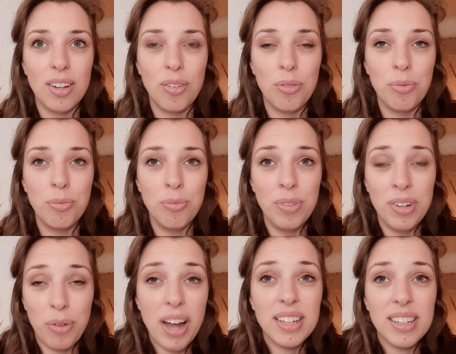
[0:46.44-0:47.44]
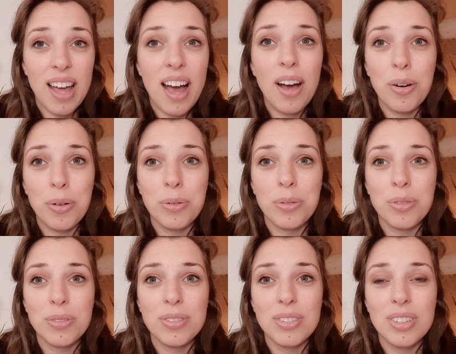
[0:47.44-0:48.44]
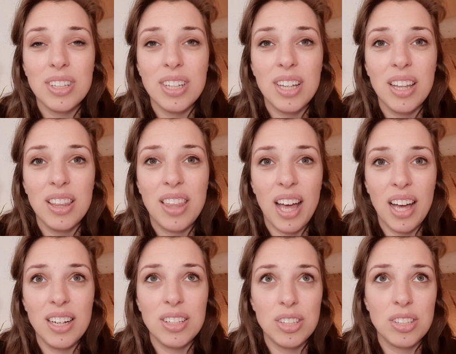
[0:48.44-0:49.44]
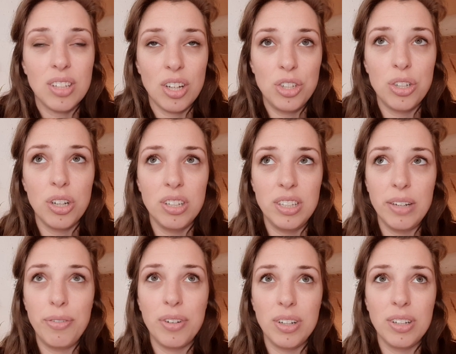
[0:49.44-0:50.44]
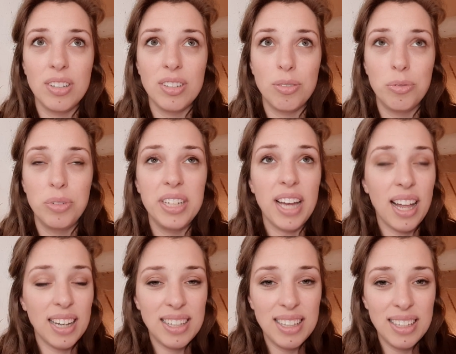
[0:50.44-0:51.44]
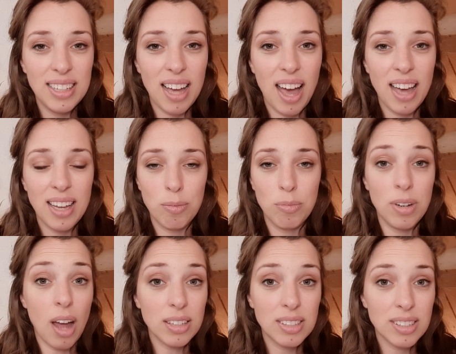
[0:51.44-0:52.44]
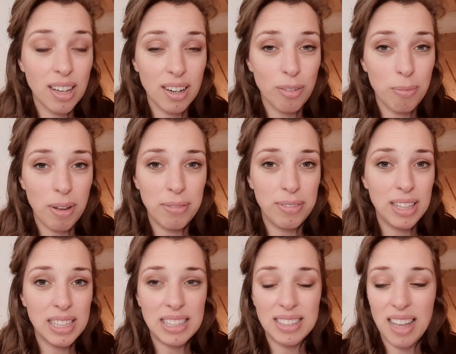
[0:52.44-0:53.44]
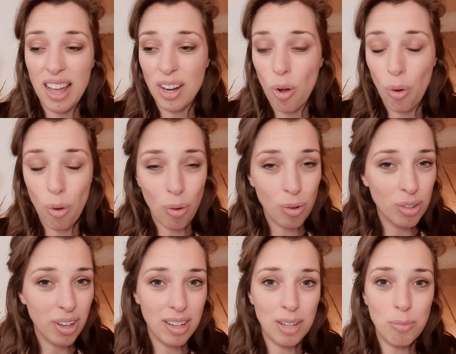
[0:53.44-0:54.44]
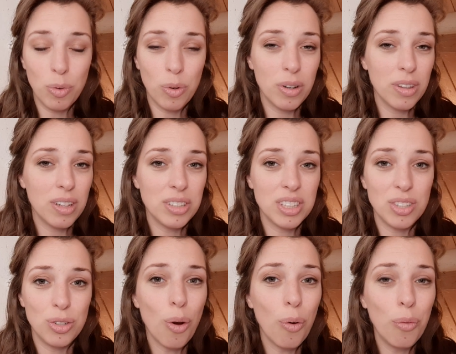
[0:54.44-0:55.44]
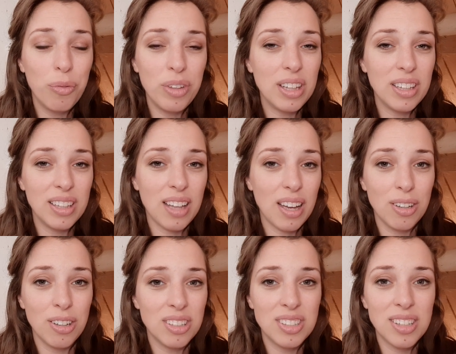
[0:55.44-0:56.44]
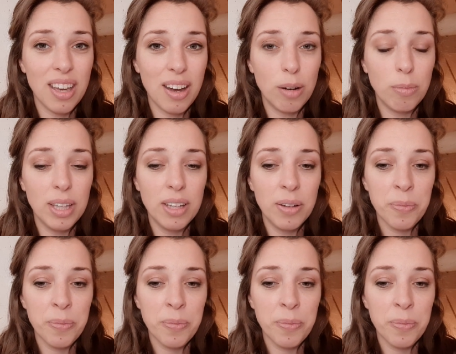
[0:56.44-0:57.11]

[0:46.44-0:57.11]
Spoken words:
right now, that is such a different reality. I am not scared of my feelings at all anymore. There is no feeling that could scare me.